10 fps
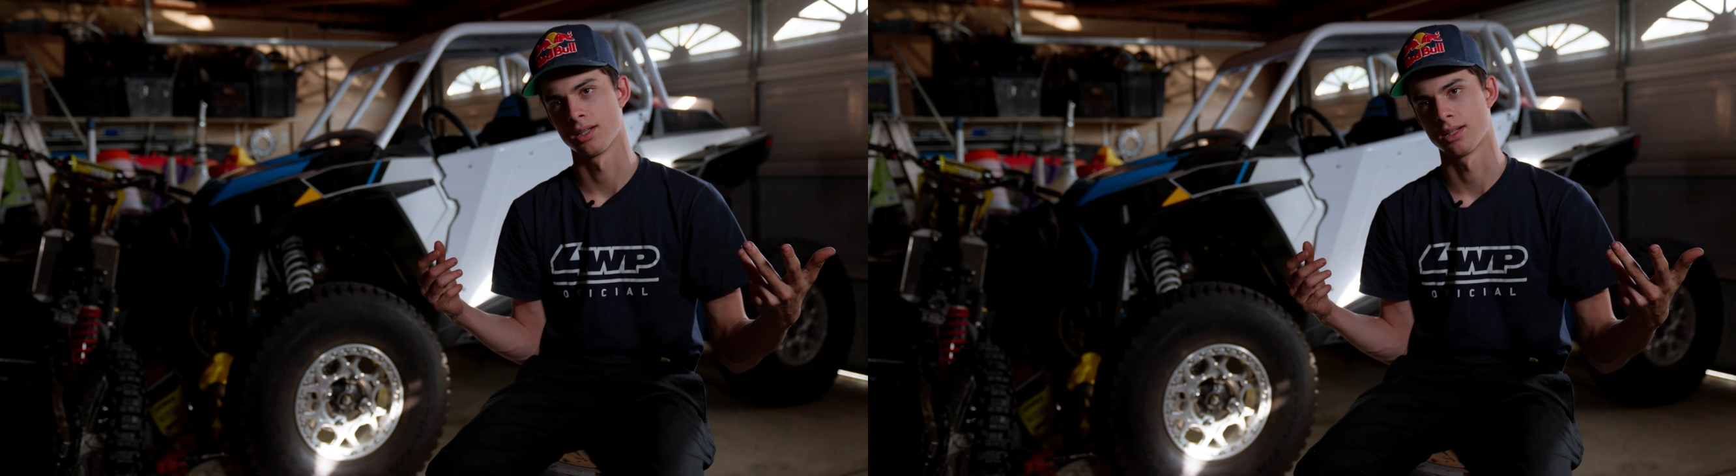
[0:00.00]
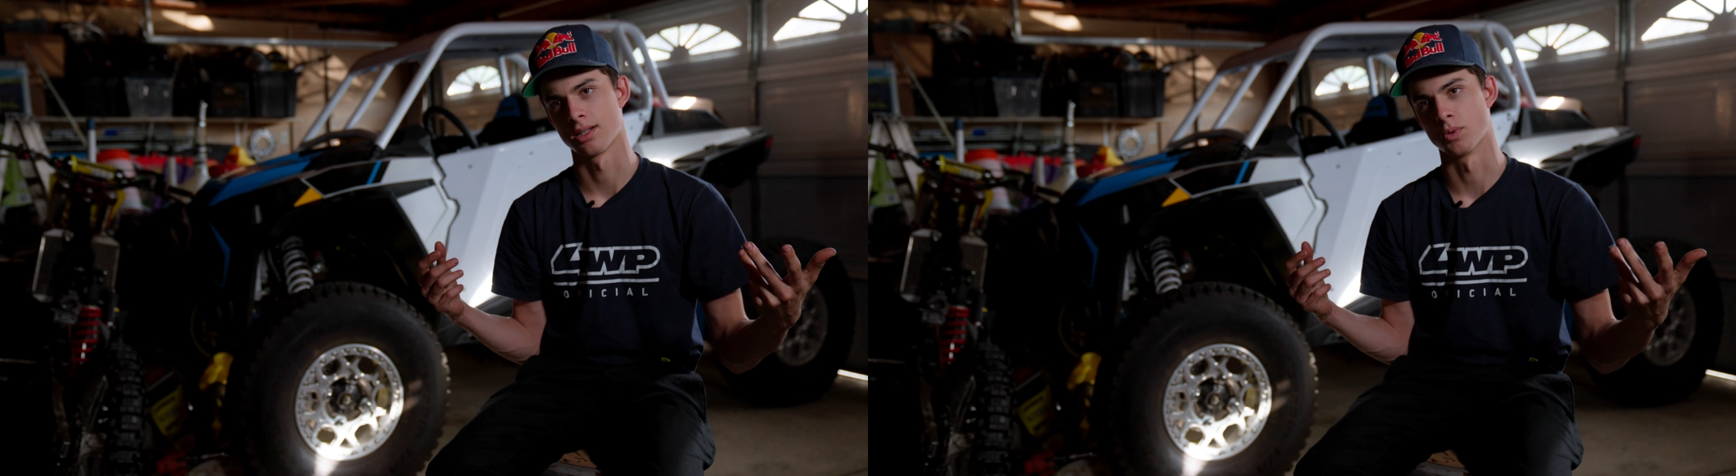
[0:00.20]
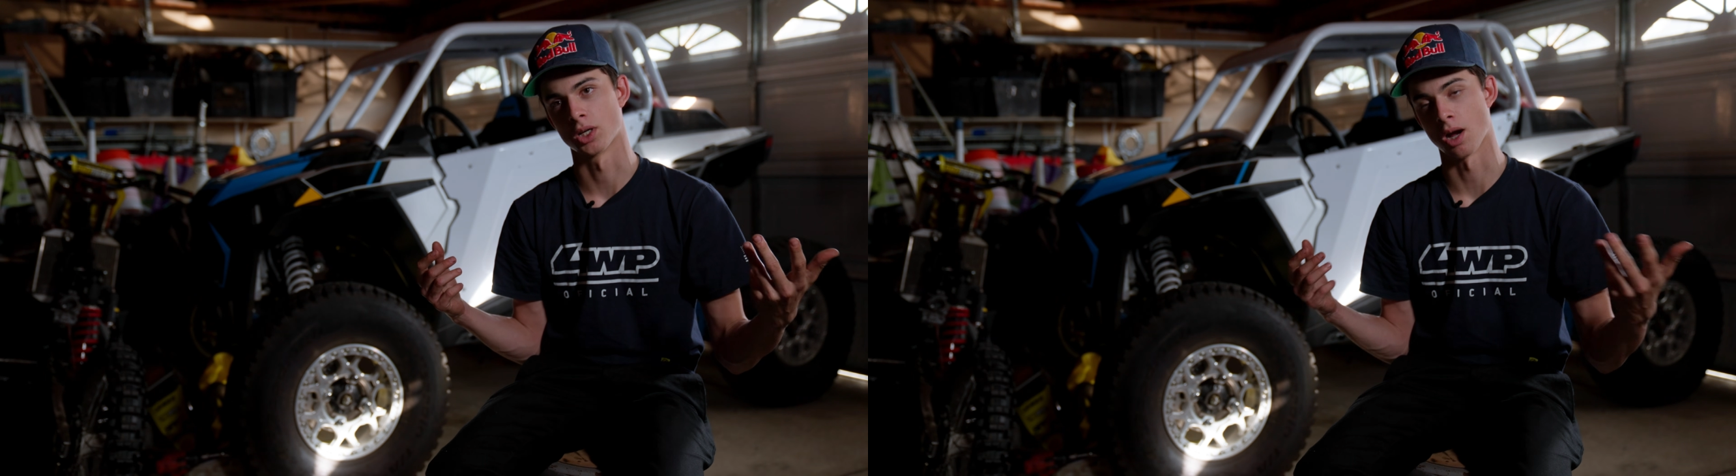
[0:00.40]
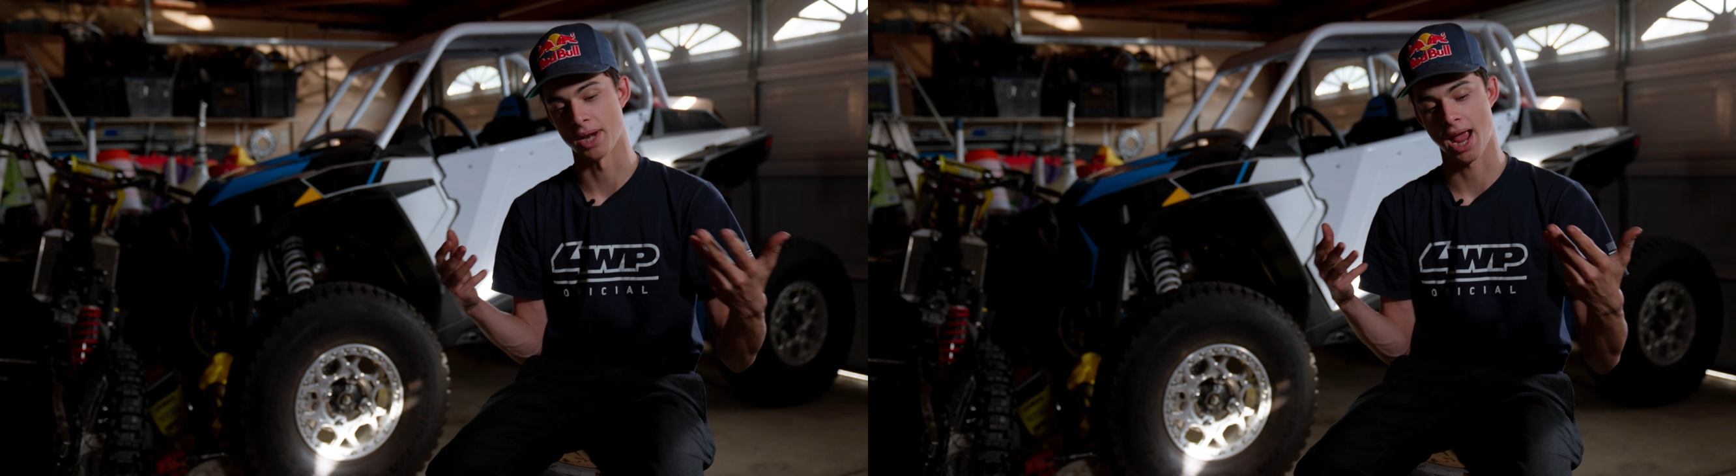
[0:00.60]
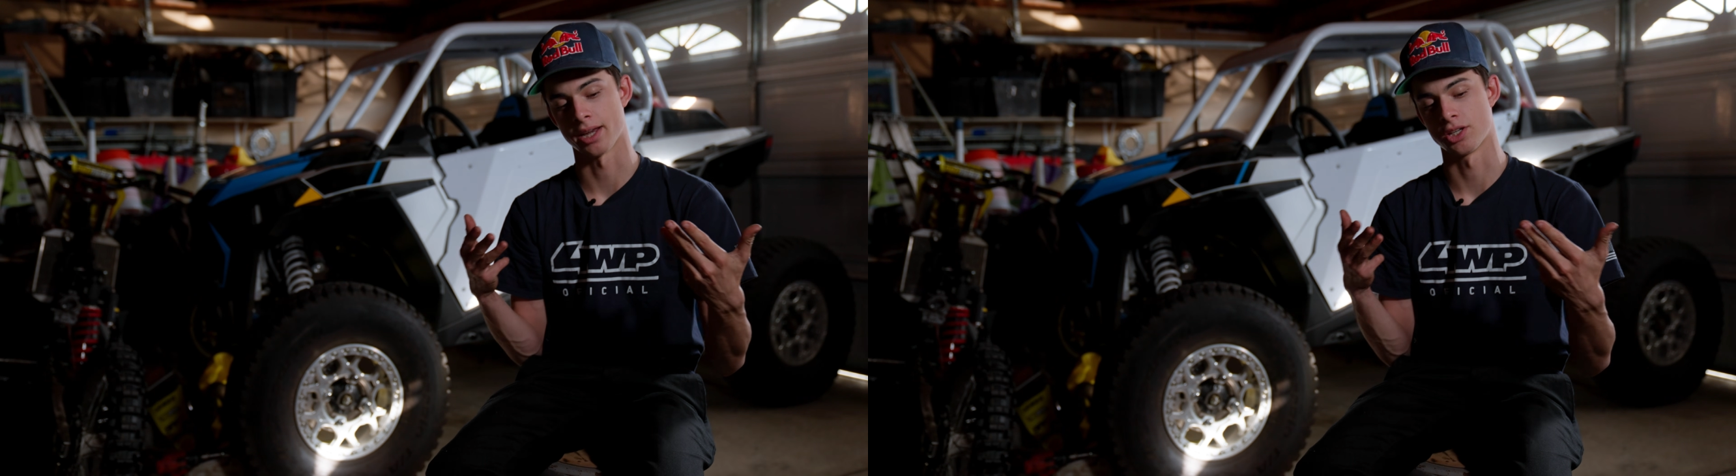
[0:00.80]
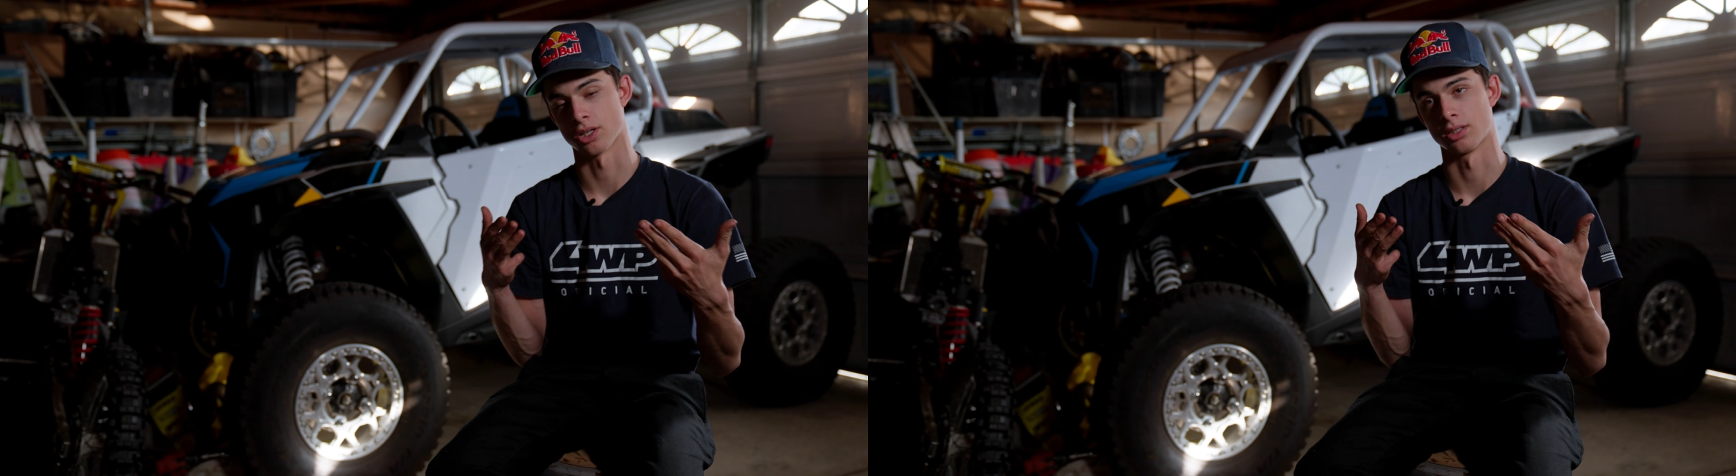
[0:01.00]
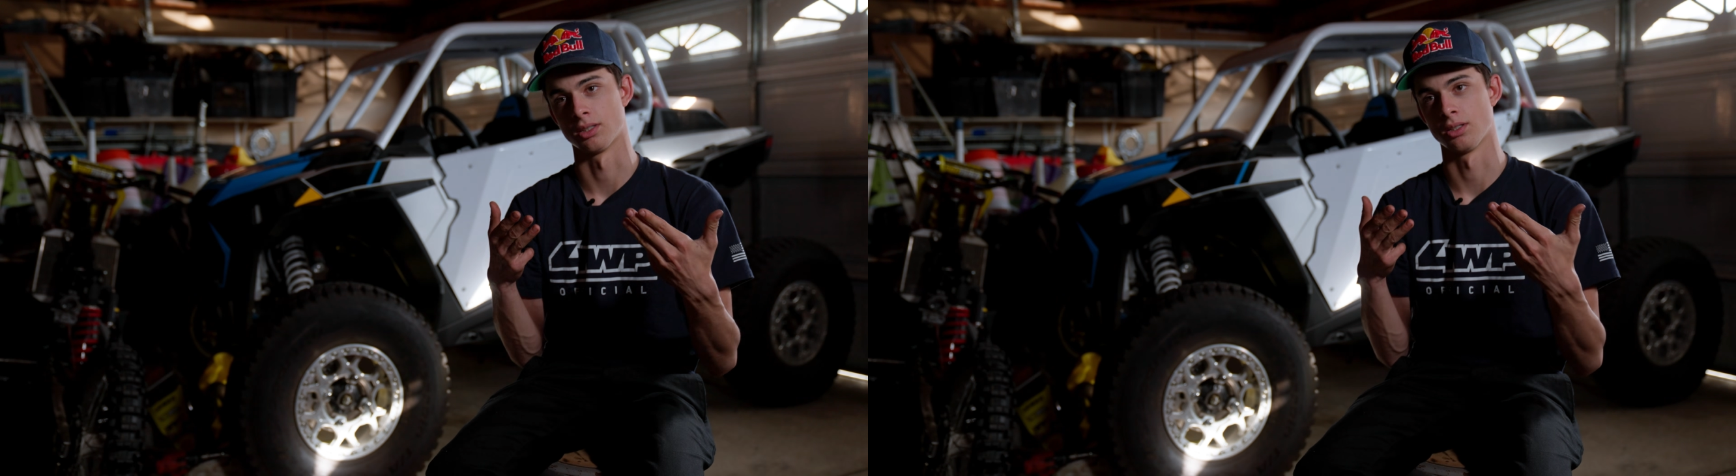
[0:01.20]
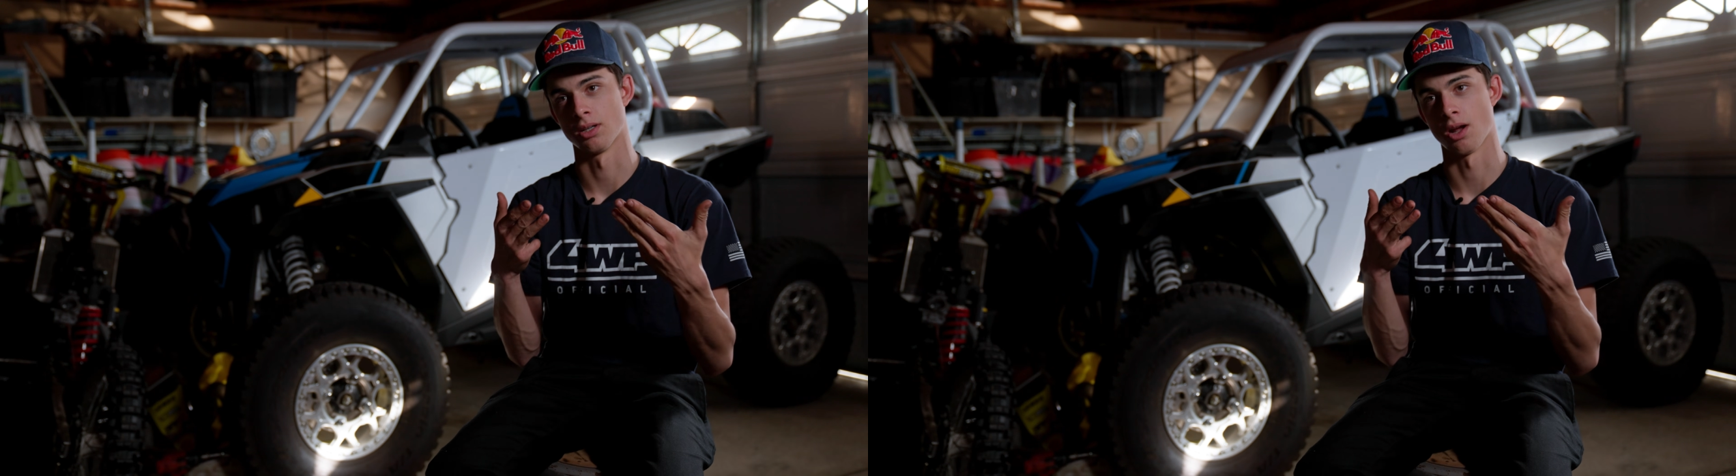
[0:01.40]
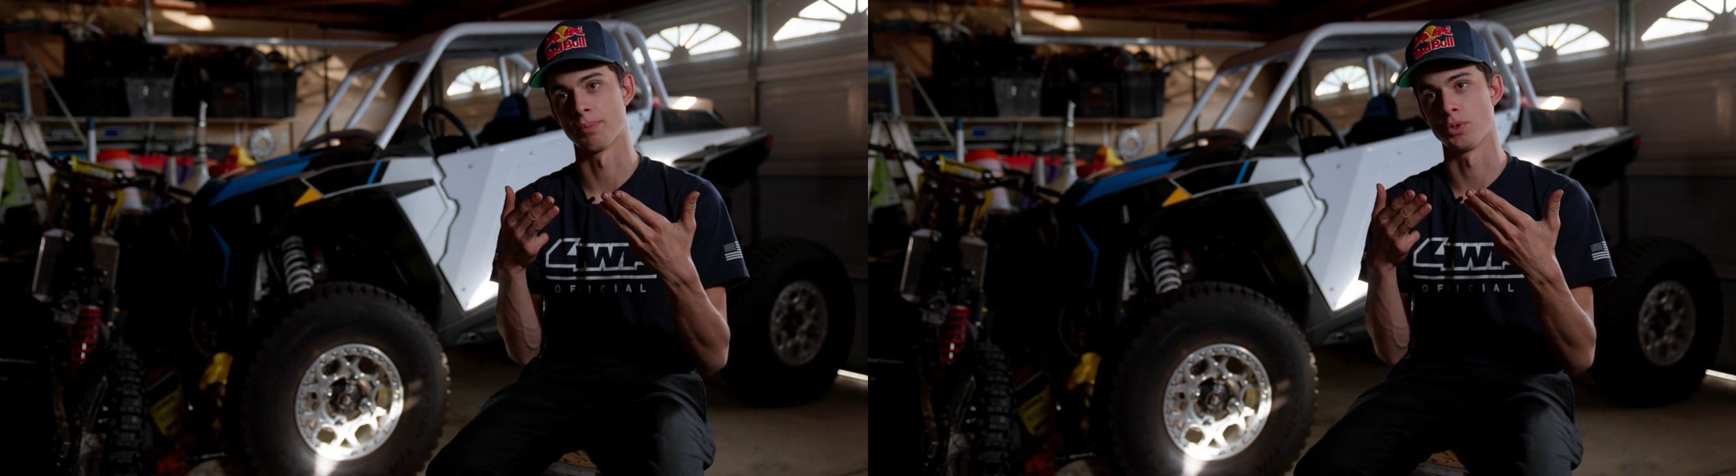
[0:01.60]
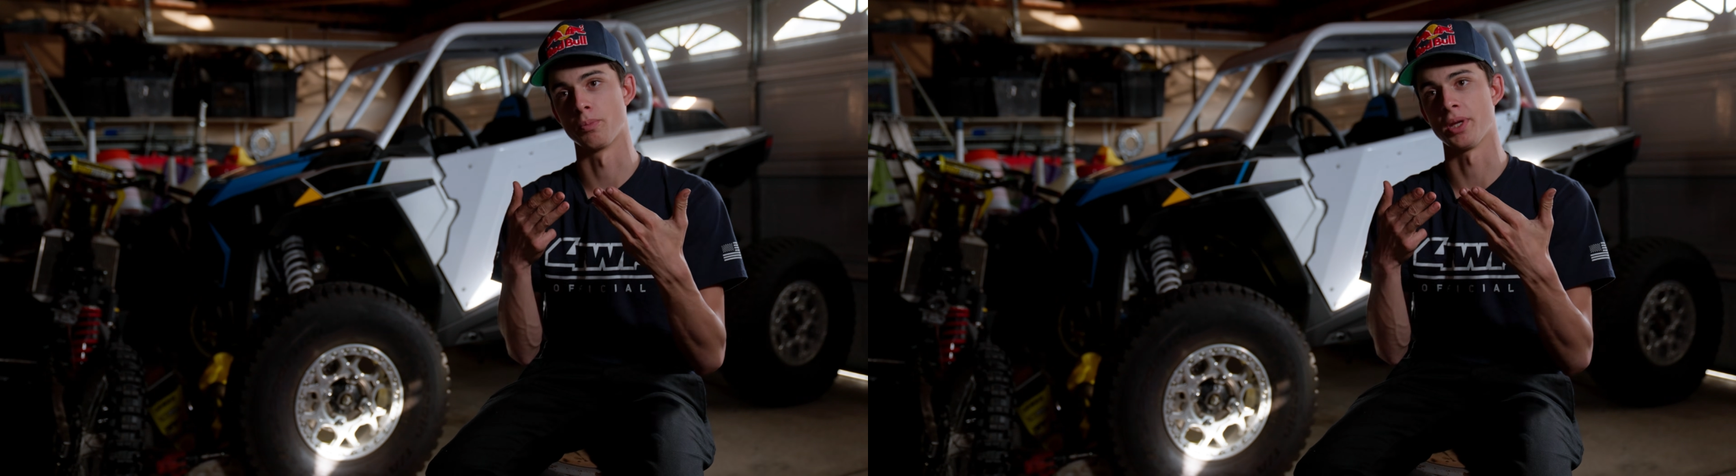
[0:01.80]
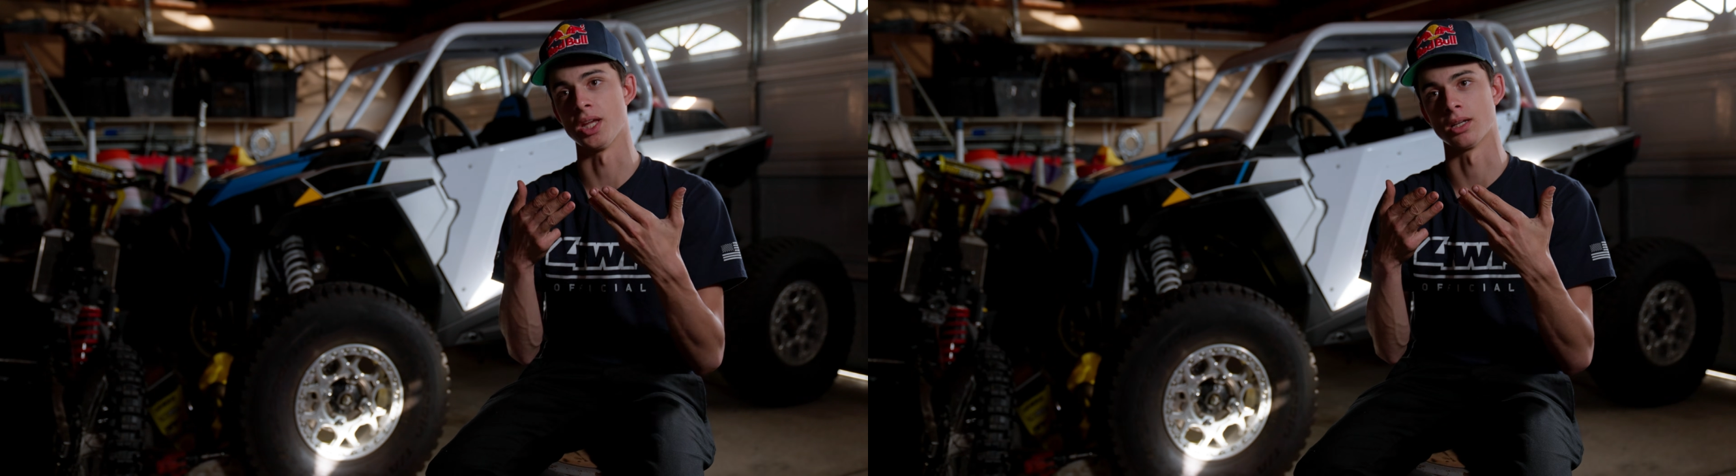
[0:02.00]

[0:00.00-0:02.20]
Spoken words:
because we're coming at each other up to a peak.